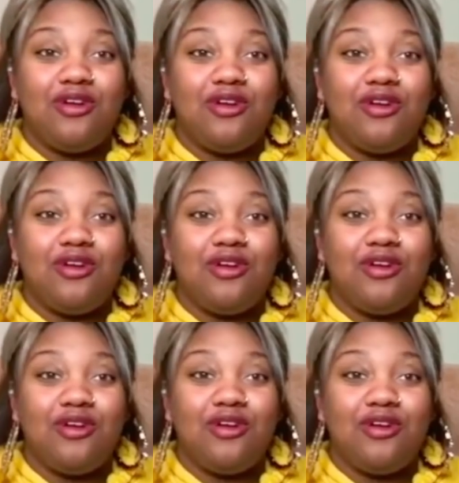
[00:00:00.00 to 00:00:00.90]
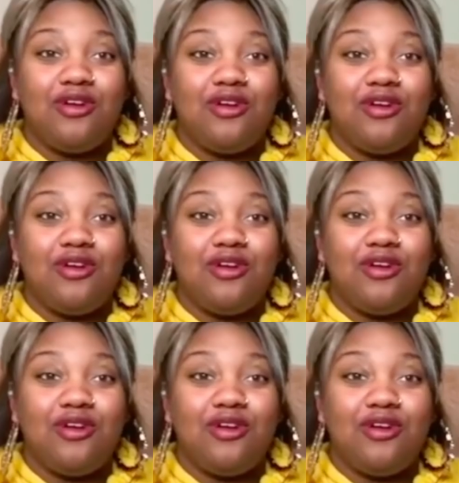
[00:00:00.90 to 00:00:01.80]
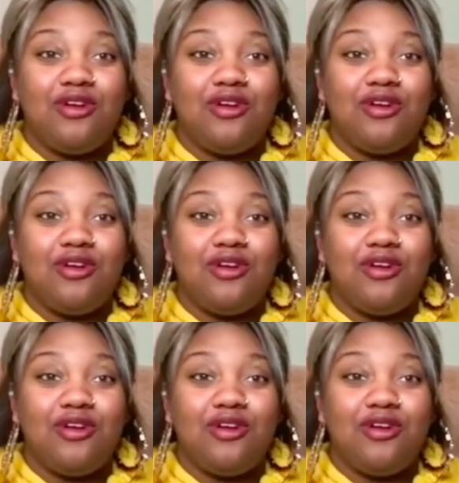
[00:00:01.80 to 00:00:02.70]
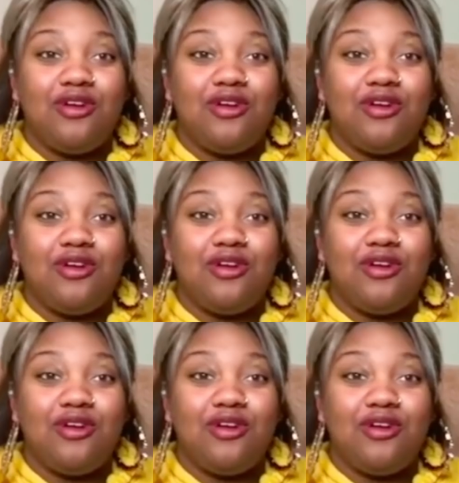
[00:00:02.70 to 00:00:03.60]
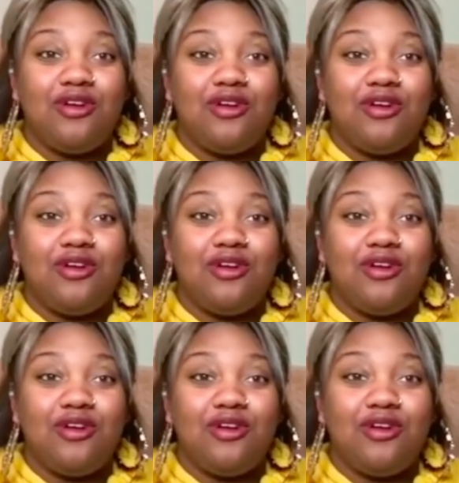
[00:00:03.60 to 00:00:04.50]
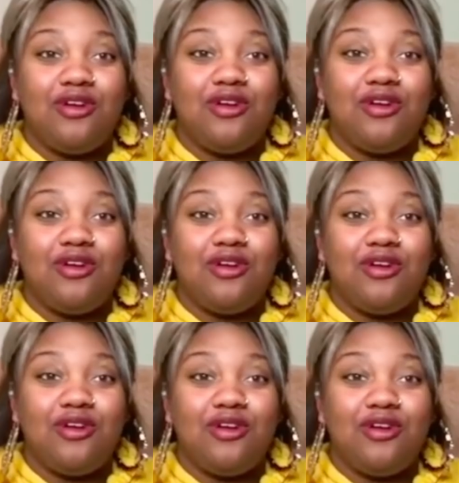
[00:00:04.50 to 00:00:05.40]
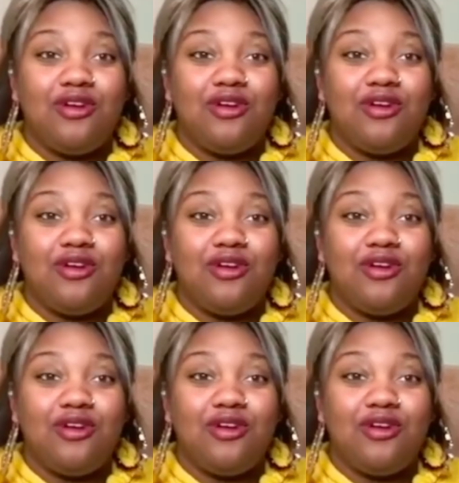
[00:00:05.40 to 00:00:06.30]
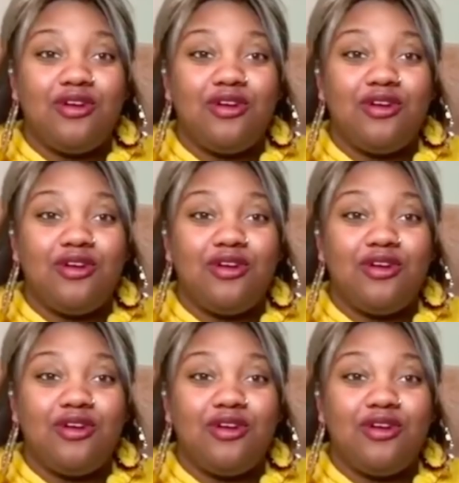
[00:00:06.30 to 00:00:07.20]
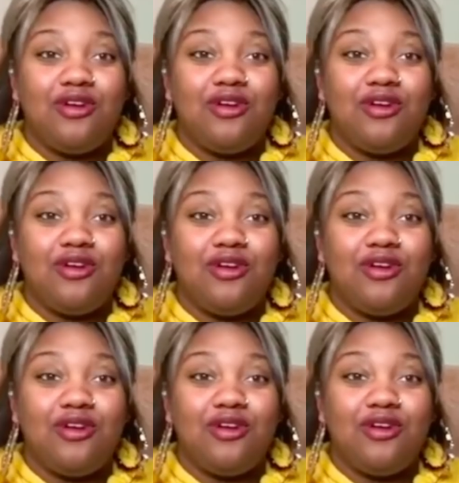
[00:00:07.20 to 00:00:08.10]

[no speech]